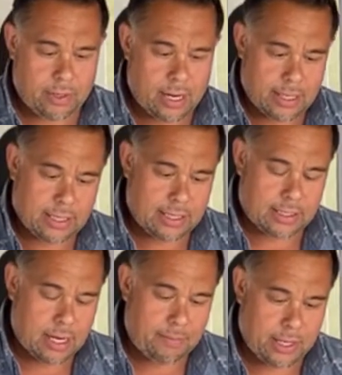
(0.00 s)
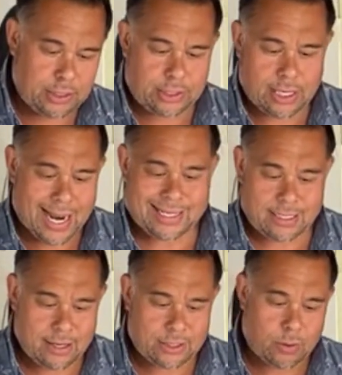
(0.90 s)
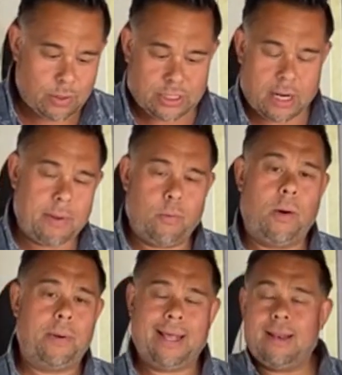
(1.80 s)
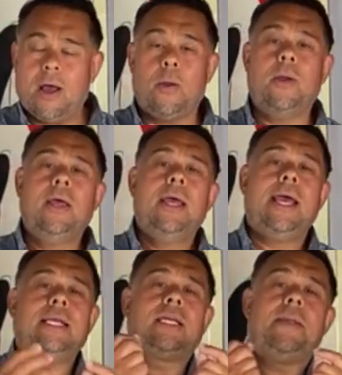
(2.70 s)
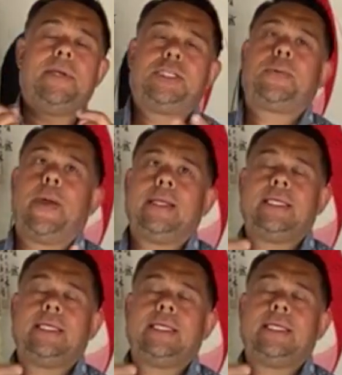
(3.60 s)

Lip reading: You know, it's either going to be gelatinous or it's going to be wobbly. No, it's going to be sweet.